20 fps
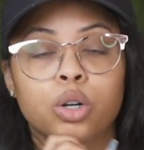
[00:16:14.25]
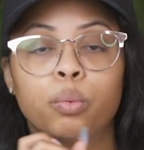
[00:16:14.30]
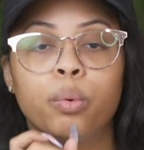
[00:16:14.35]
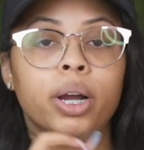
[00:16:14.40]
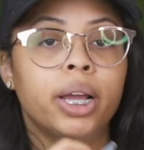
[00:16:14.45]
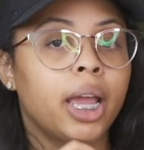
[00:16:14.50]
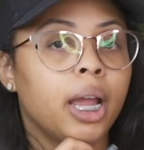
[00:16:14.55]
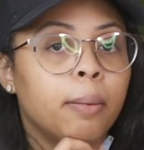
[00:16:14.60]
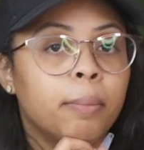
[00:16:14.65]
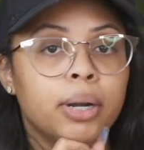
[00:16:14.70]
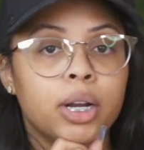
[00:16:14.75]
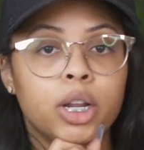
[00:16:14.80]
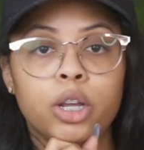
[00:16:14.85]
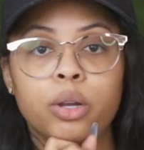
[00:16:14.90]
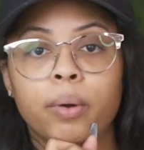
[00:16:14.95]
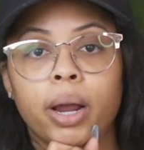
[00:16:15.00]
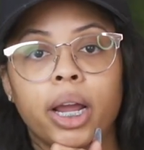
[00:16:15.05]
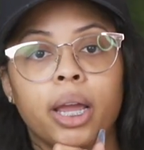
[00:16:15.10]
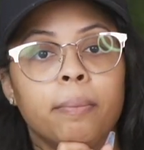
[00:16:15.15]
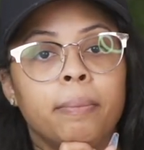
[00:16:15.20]
Or what camera do
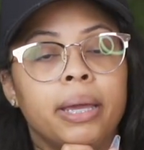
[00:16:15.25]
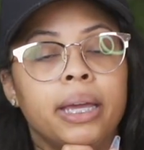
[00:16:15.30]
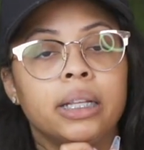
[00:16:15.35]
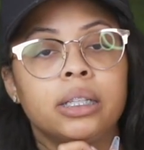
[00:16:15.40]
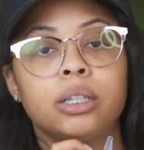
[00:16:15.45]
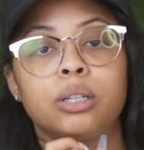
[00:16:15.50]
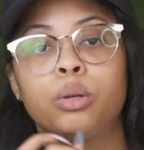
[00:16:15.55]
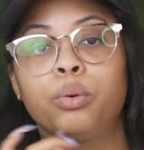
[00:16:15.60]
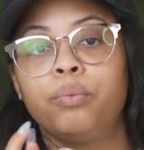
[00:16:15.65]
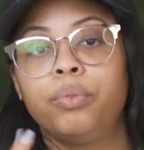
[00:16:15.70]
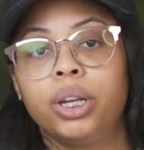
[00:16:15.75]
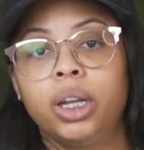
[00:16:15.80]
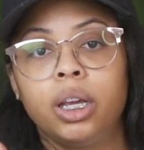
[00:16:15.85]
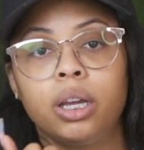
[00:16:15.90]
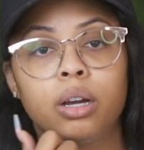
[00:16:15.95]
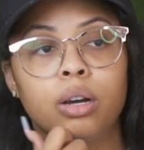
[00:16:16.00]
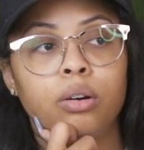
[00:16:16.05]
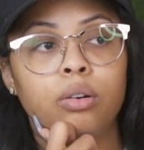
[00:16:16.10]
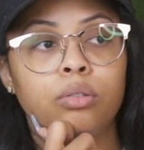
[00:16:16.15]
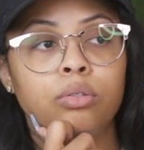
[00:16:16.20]
you recommend to do
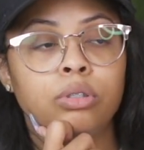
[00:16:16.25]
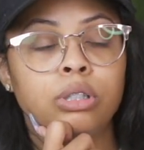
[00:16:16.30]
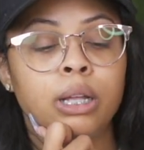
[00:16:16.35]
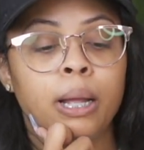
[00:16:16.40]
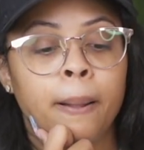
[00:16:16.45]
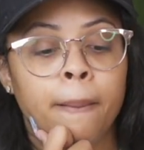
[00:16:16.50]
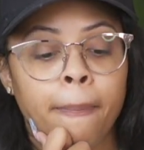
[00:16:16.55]
videos?